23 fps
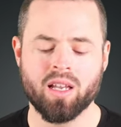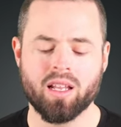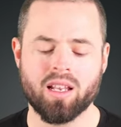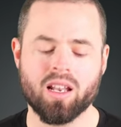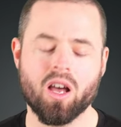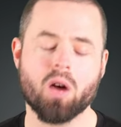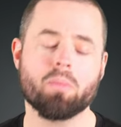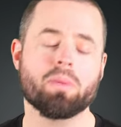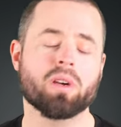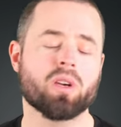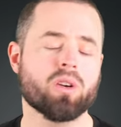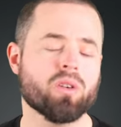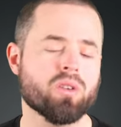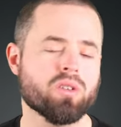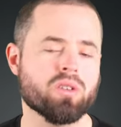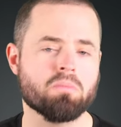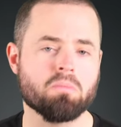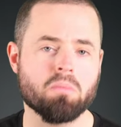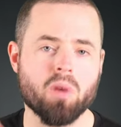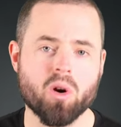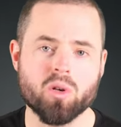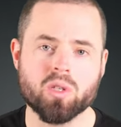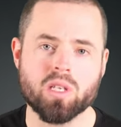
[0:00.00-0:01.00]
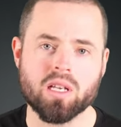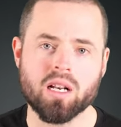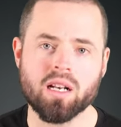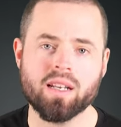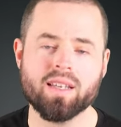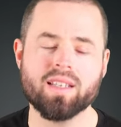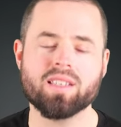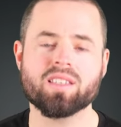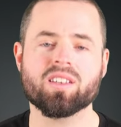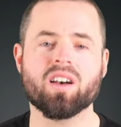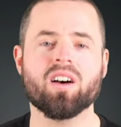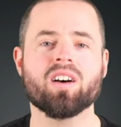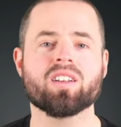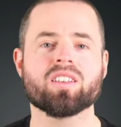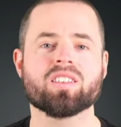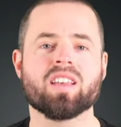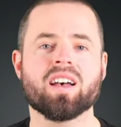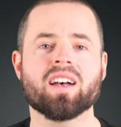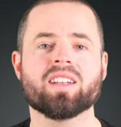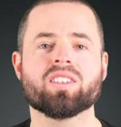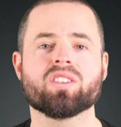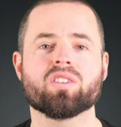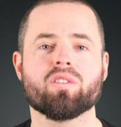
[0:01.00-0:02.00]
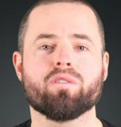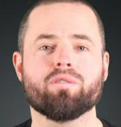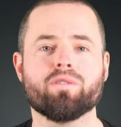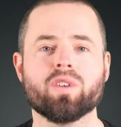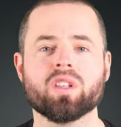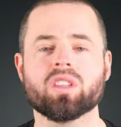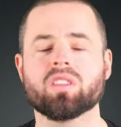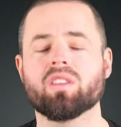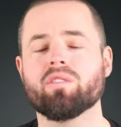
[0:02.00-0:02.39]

Now, because most cleats are designed to fit